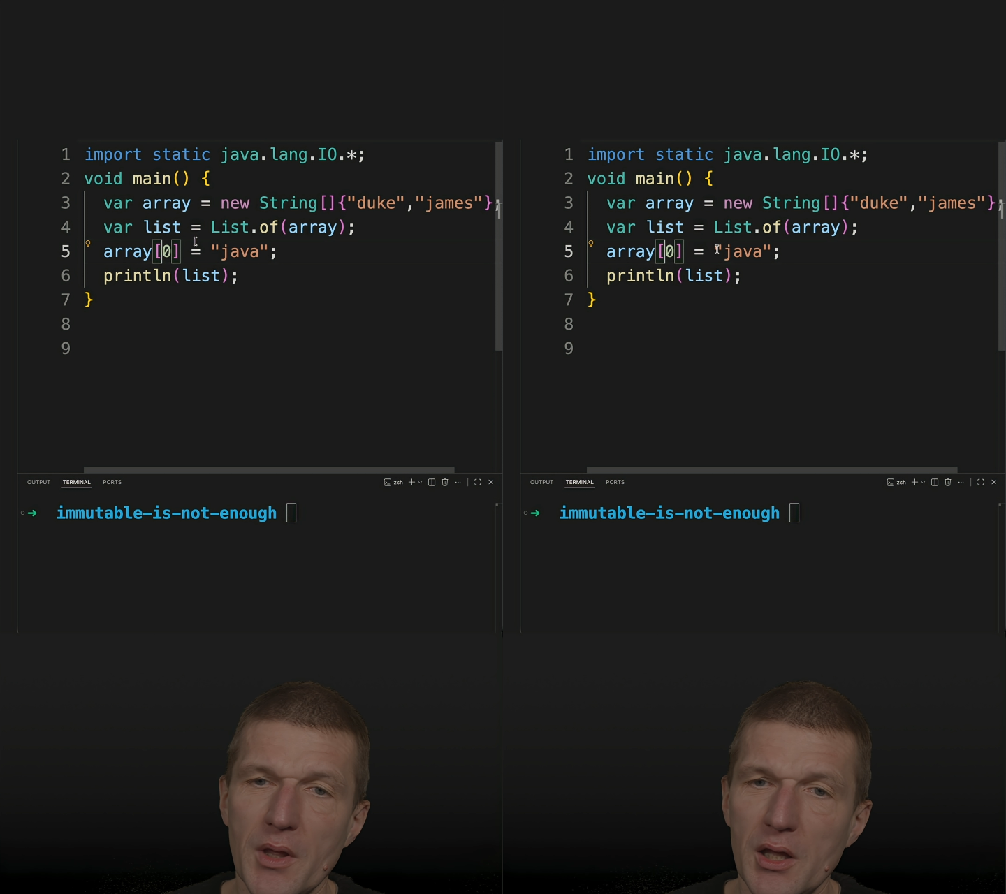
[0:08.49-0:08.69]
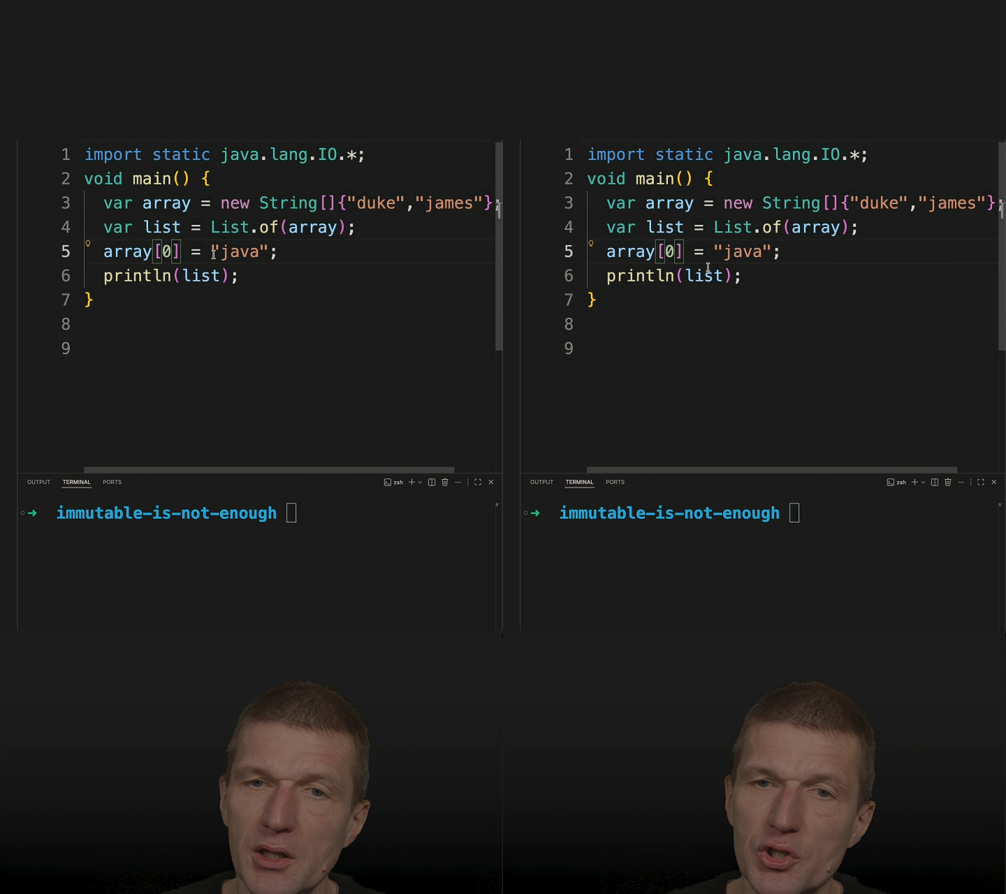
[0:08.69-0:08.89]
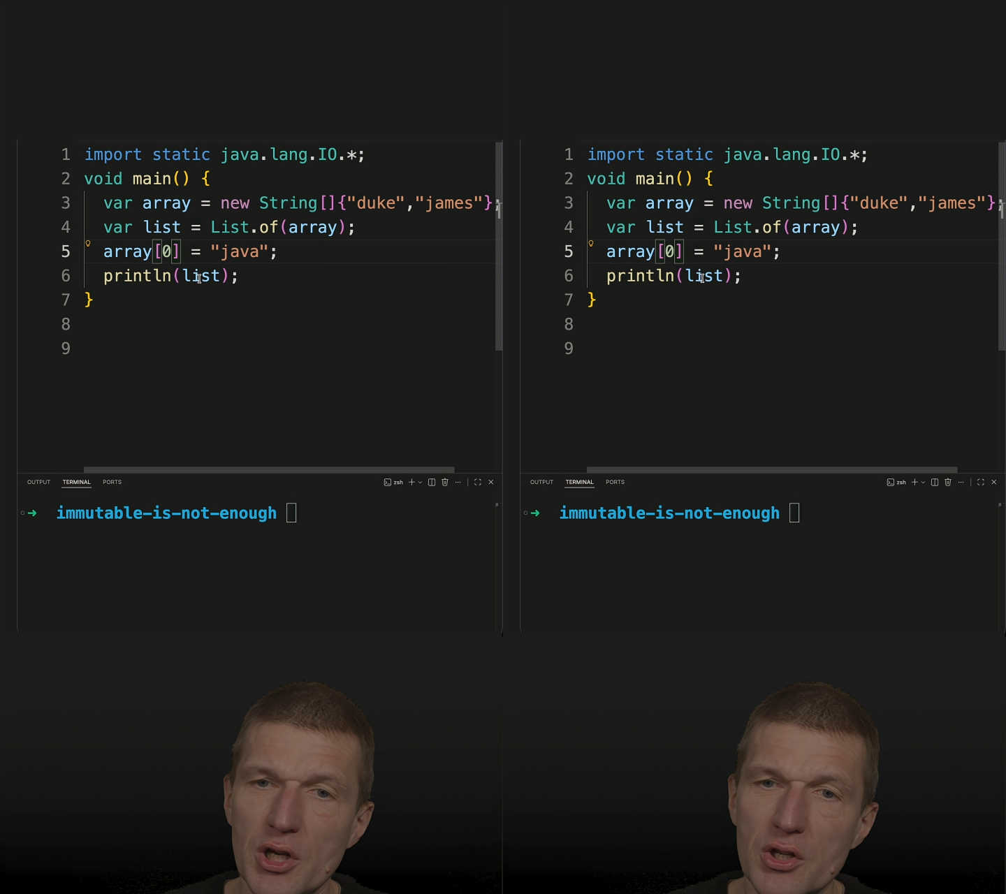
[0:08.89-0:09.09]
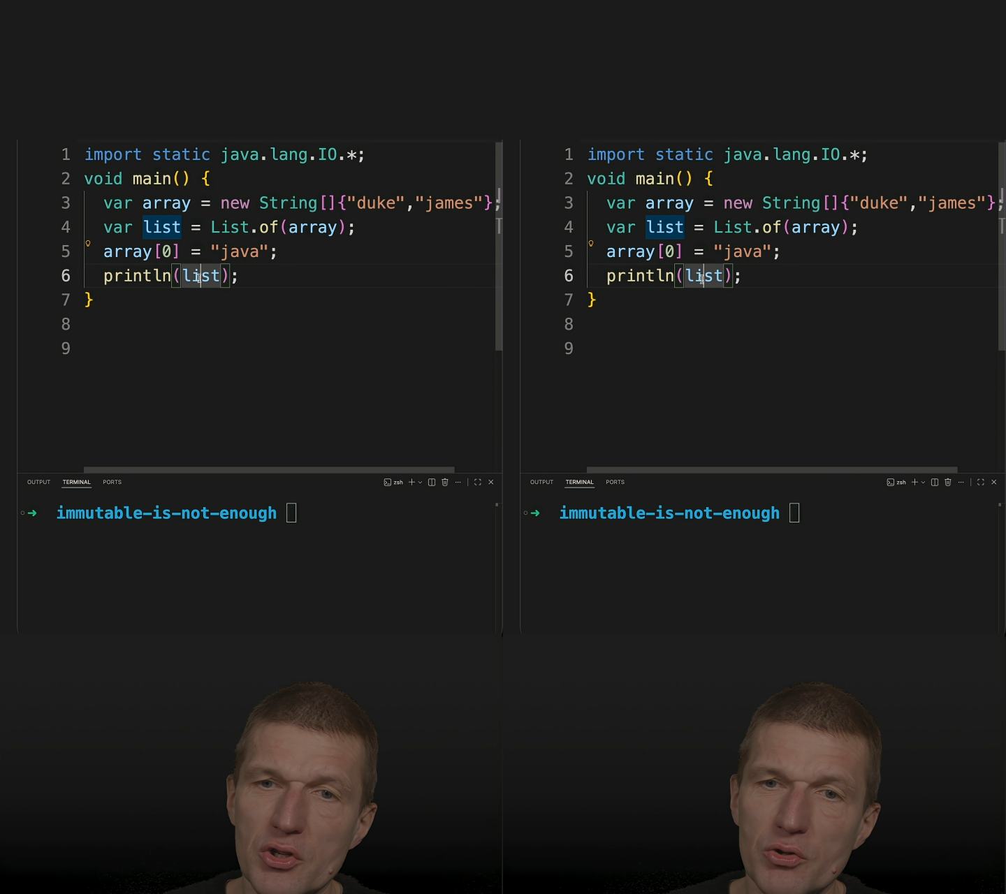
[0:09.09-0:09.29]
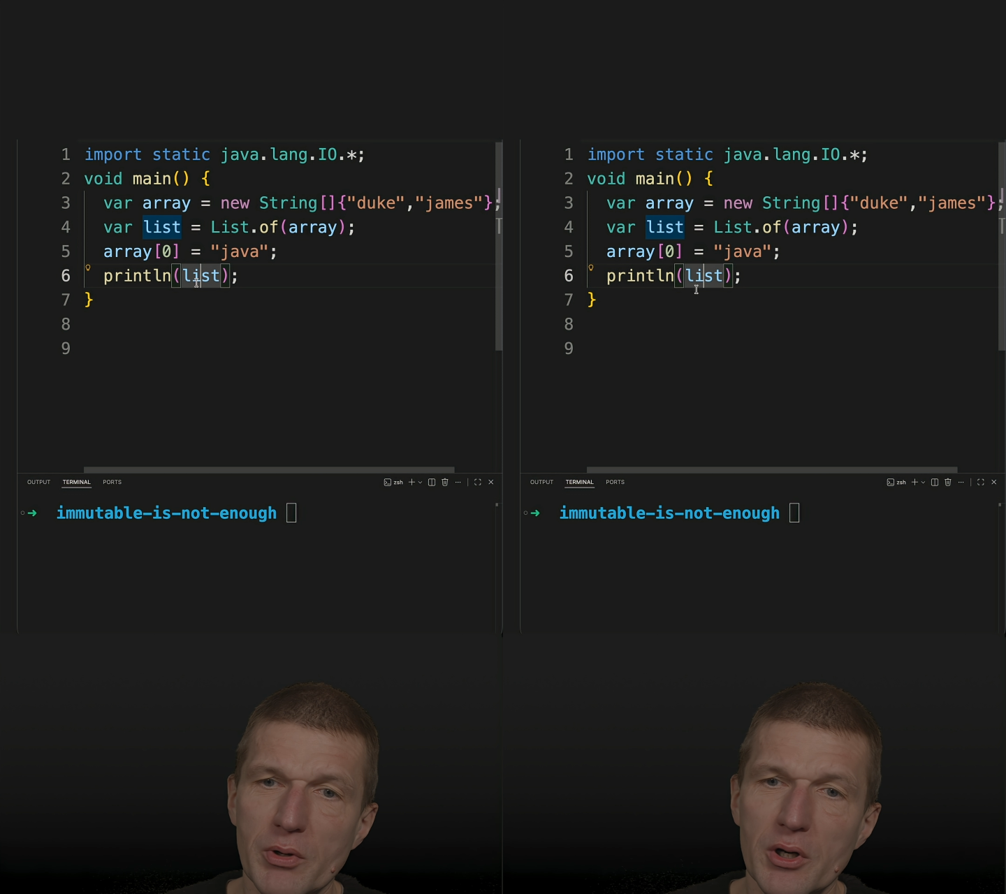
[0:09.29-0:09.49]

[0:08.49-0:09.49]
and the changes were